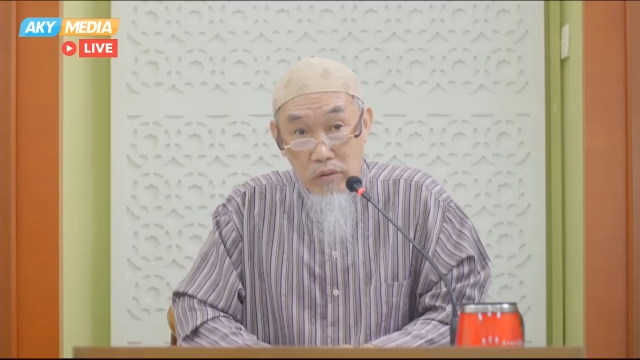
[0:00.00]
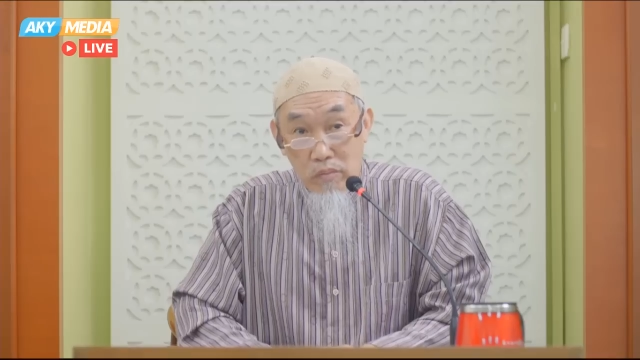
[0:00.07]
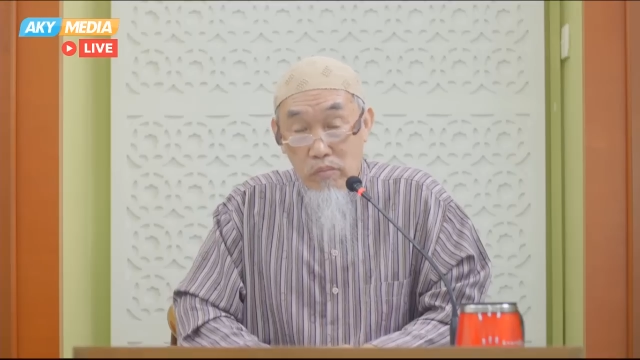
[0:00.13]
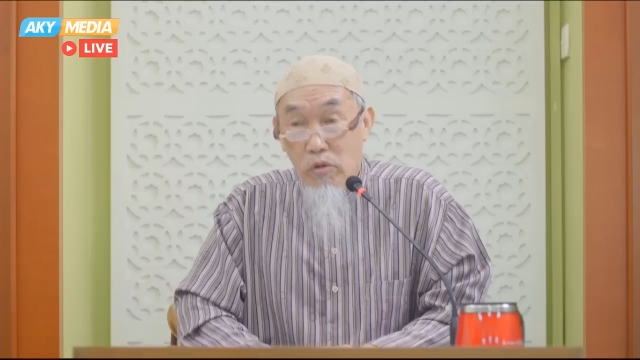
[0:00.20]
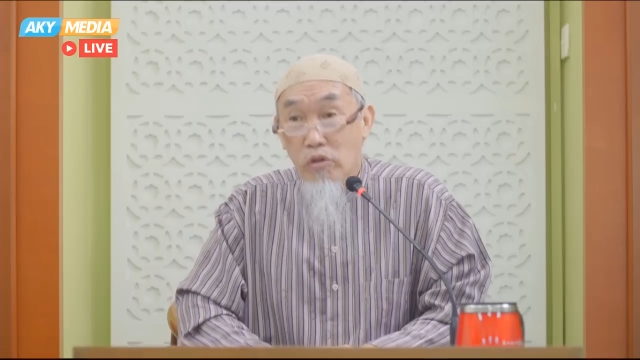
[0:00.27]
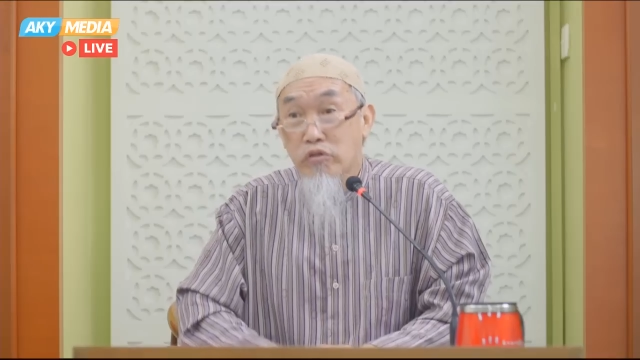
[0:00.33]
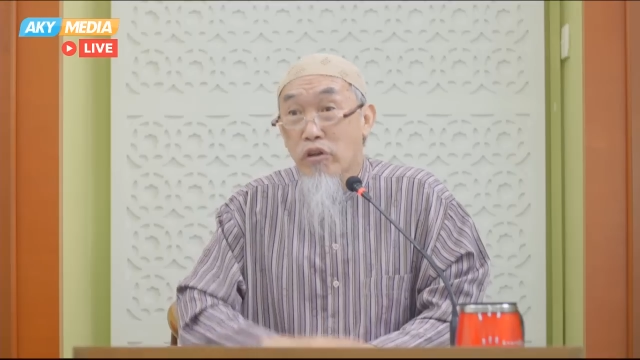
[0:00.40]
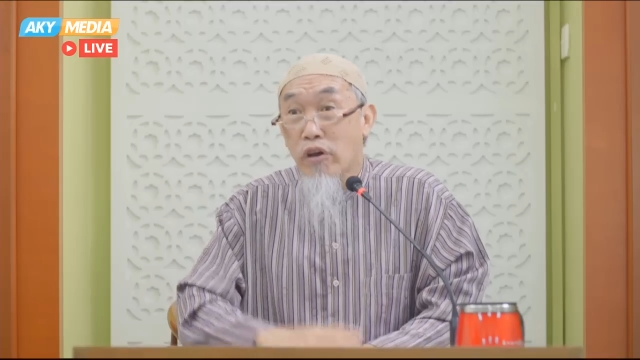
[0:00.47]

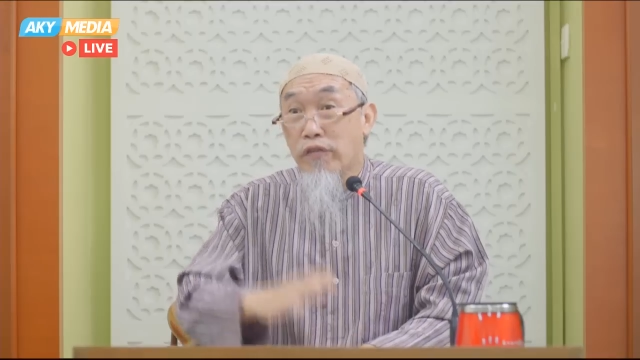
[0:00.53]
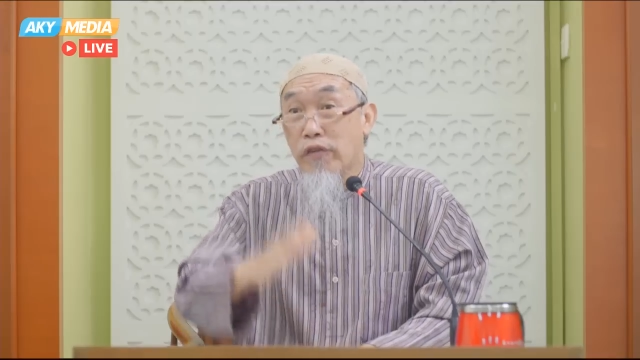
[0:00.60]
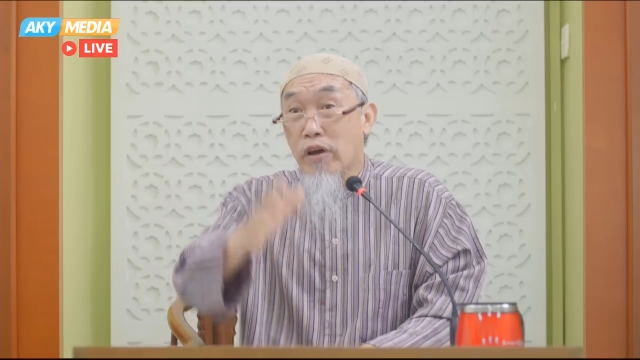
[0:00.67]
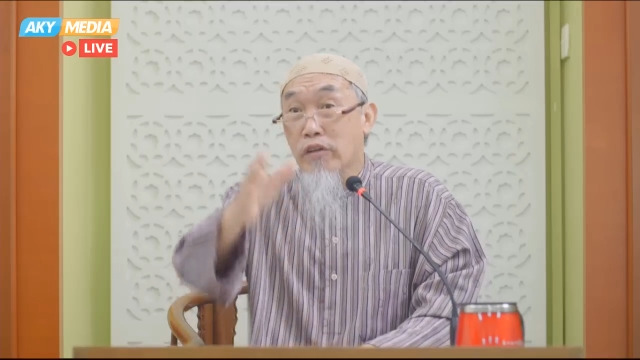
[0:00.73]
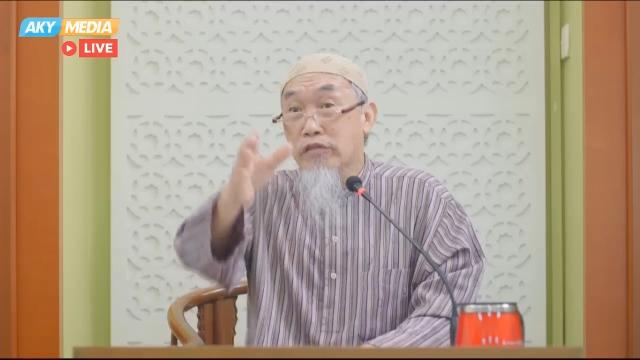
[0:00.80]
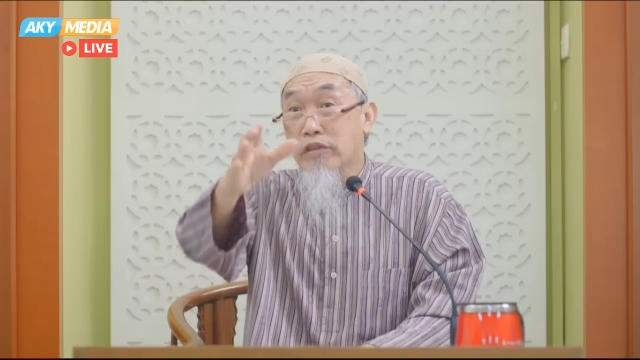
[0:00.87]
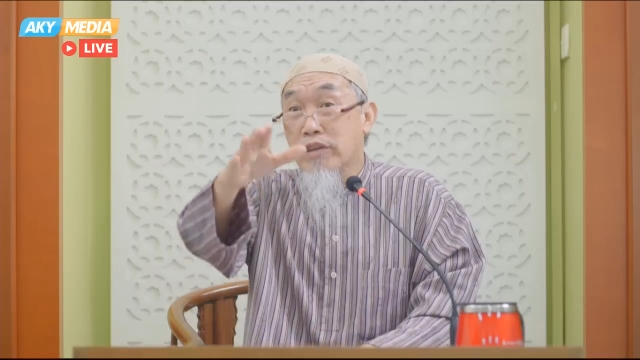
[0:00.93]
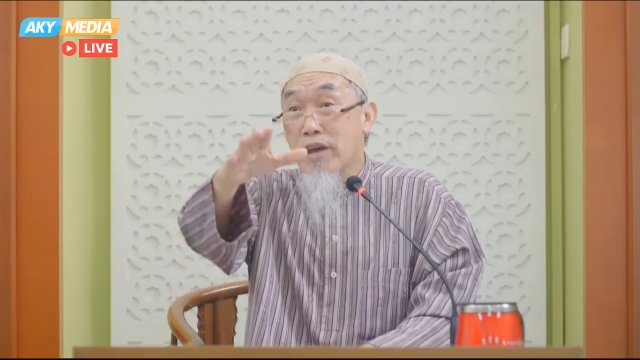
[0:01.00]
Most of
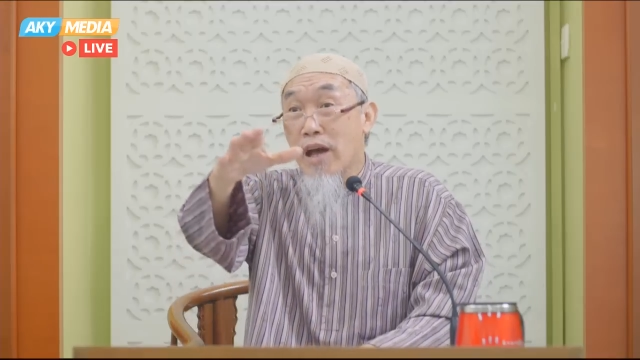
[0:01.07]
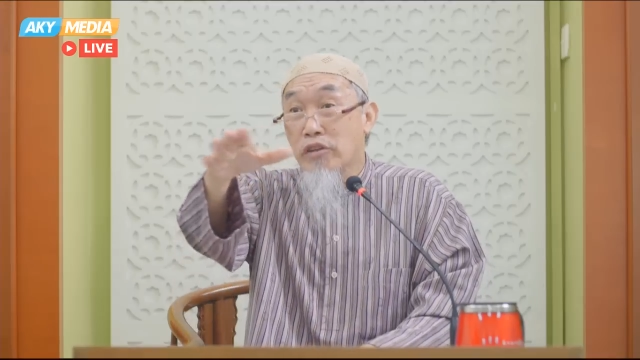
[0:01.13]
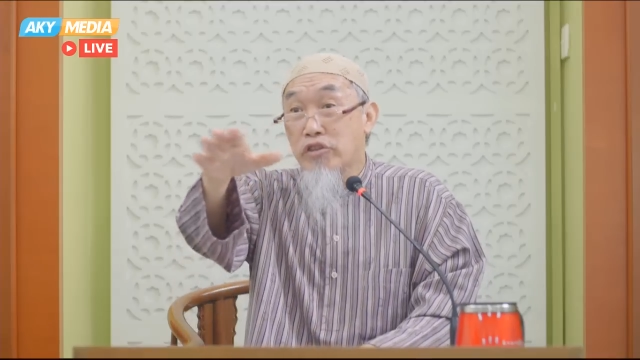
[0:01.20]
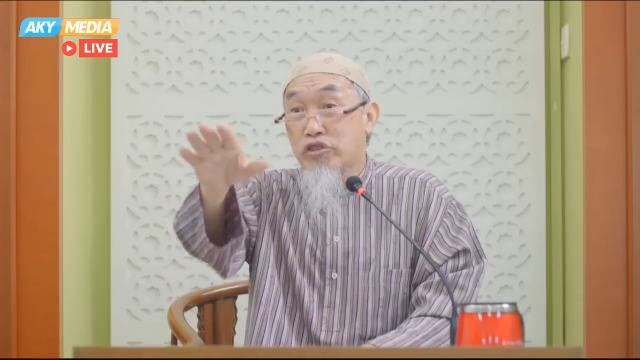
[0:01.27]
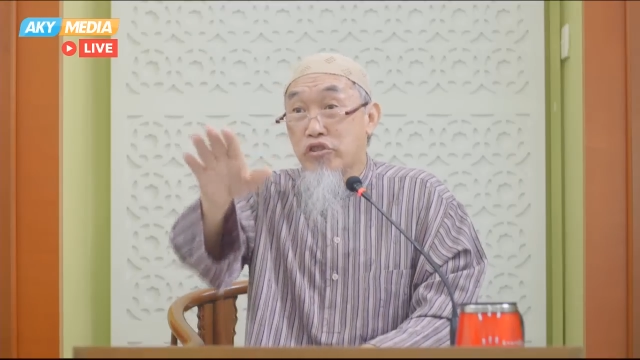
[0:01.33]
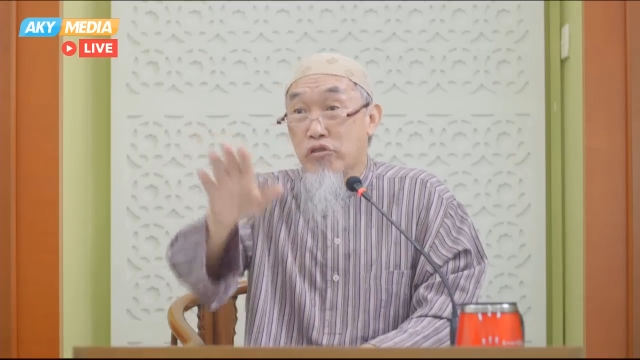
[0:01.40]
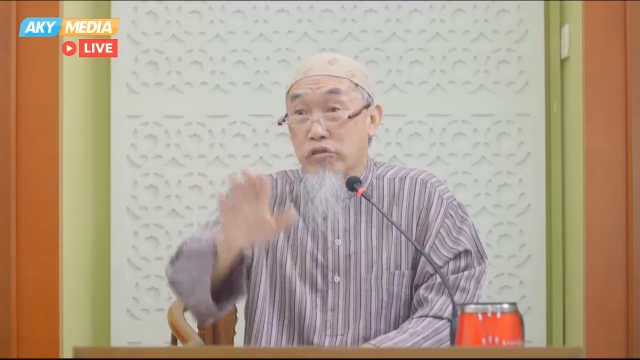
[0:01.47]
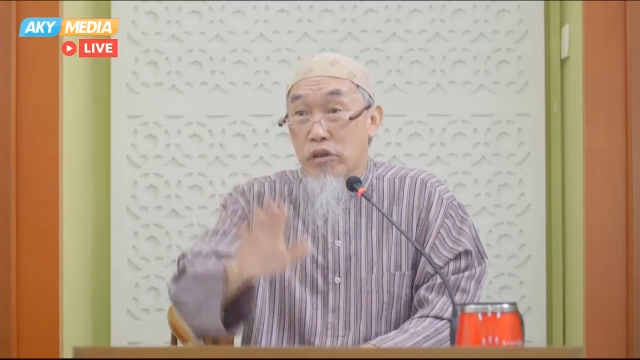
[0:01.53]
us, the young
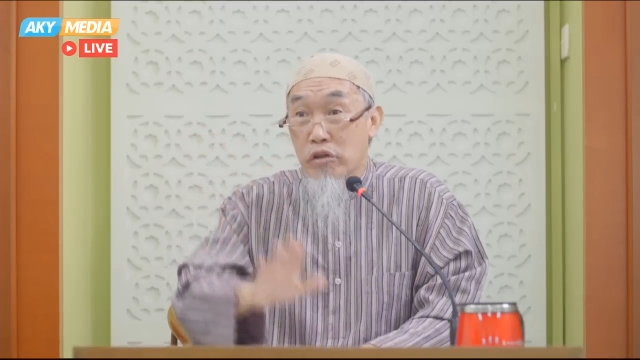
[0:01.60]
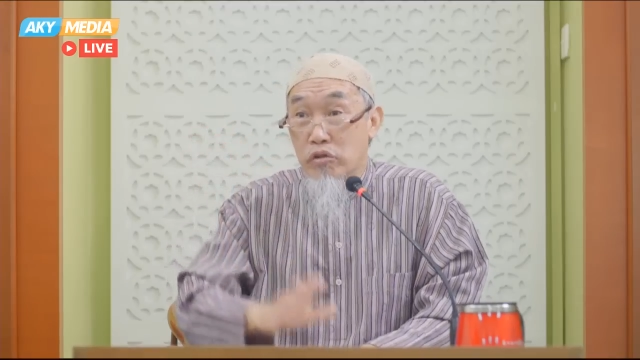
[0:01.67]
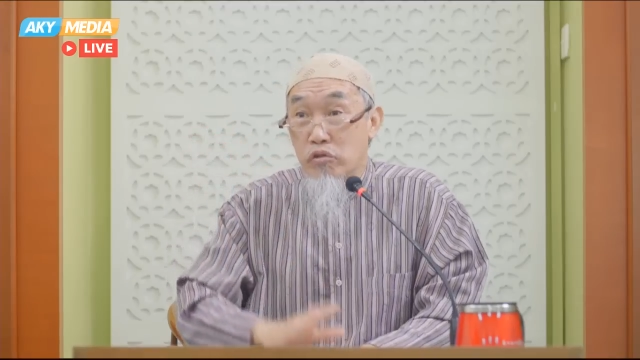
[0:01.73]
children,